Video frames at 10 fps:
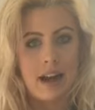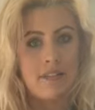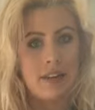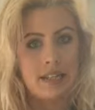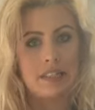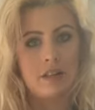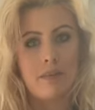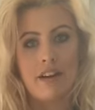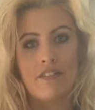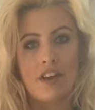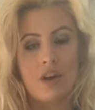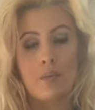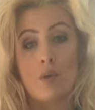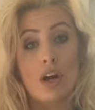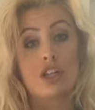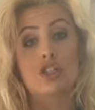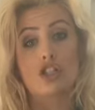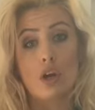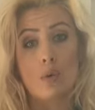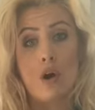I've landed on my feet and worked
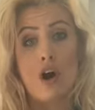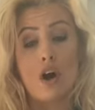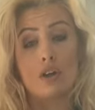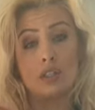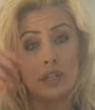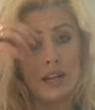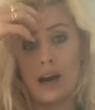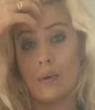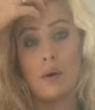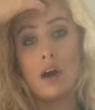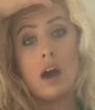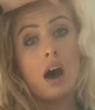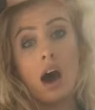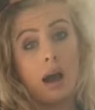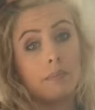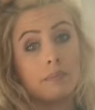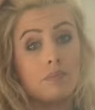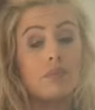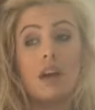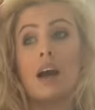so hard and now
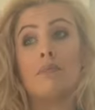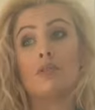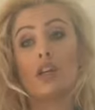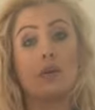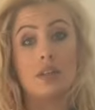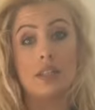I'm I'm so